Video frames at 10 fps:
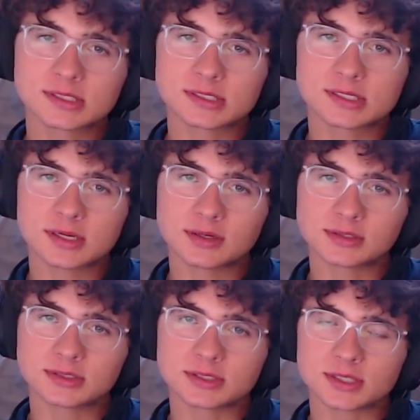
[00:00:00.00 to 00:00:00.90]
Three
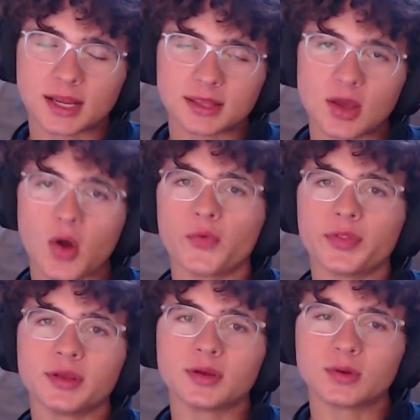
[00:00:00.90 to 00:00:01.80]
Musketeers is like the only